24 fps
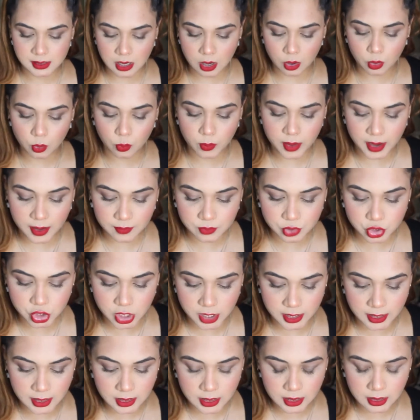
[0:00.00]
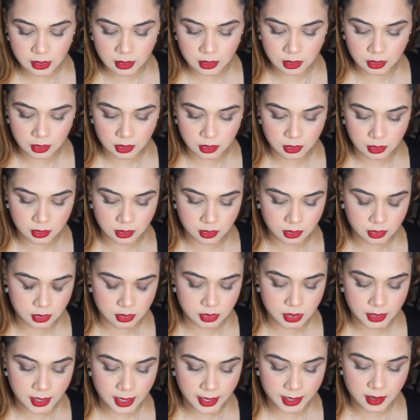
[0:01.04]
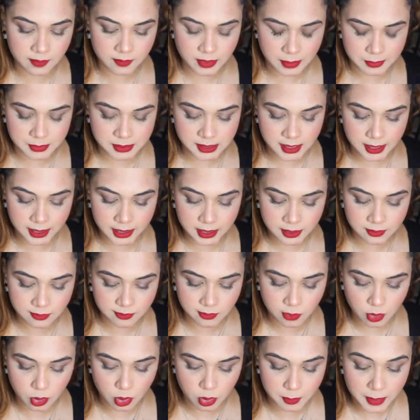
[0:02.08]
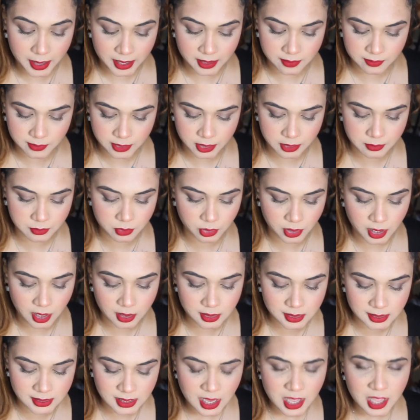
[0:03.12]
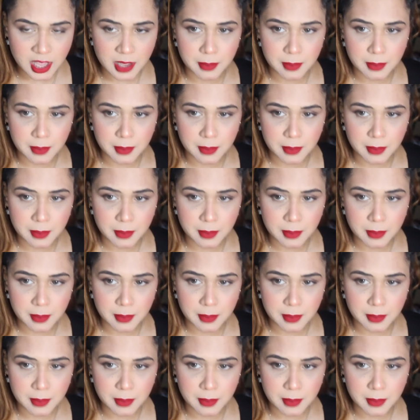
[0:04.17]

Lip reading: Now when I was checking the Nykaa website for benefit products,